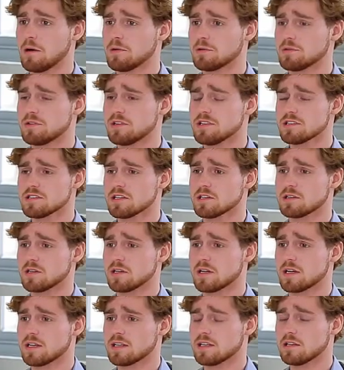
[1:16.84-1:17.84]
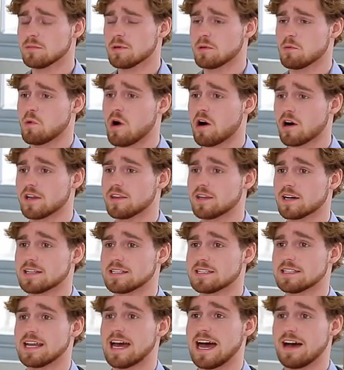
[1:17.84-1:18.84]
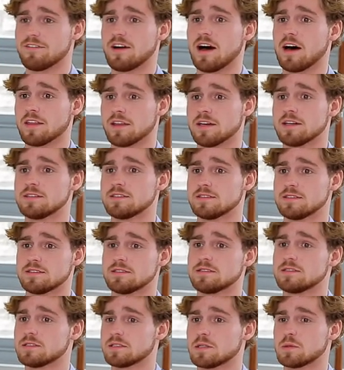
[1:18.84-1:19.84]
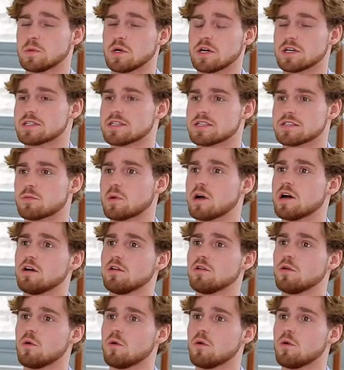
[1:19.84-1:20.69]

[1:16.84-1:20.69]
I was initially a little bit worried that I didn't have other works as well,